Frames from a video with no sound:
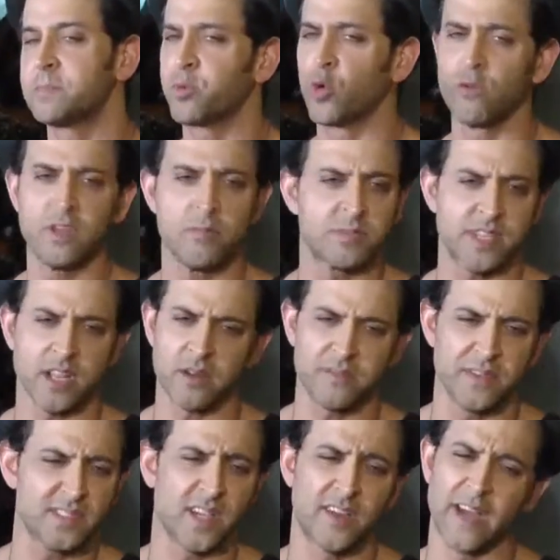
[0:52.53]
proved himself.
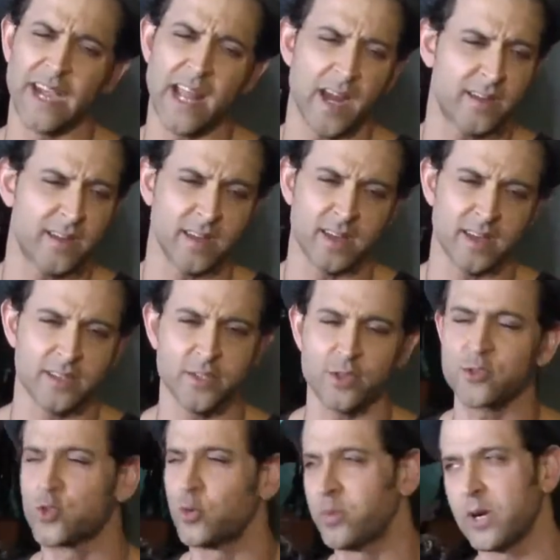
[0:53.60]
He's a great actor. He's a
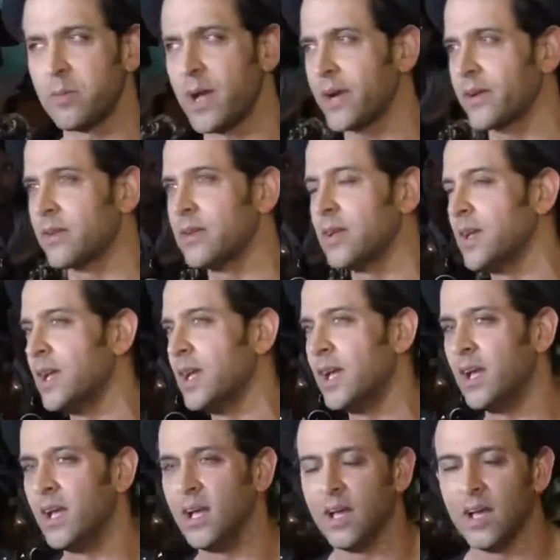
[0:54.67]
superb
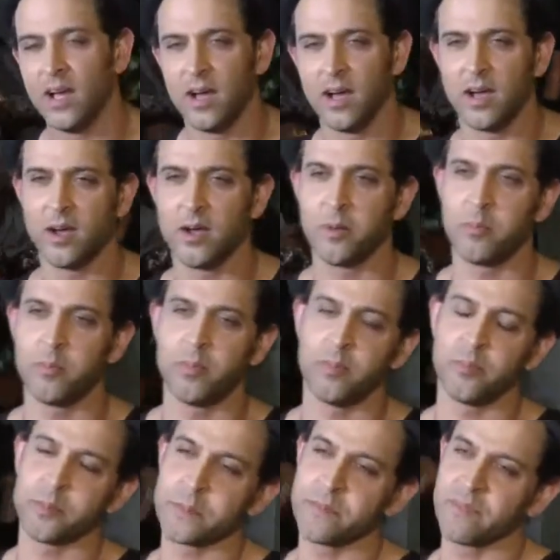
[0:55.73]
actor.
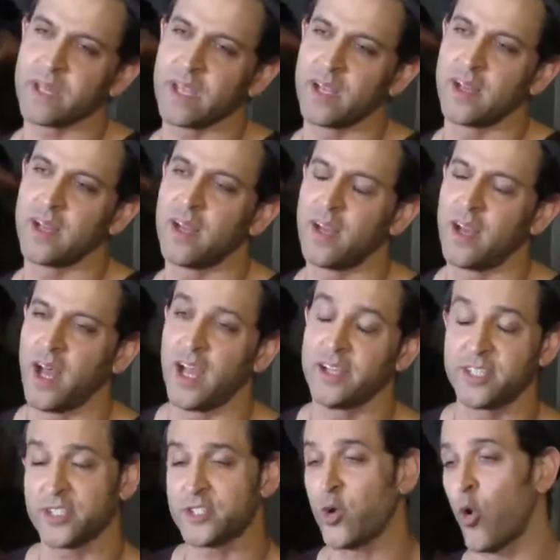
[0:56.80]
I
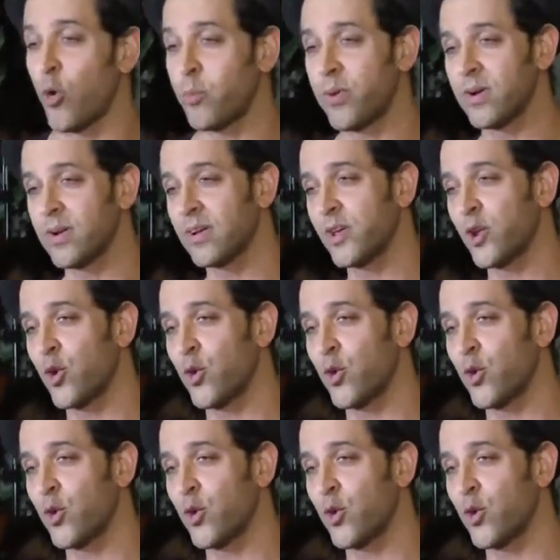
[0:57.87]
just hope, you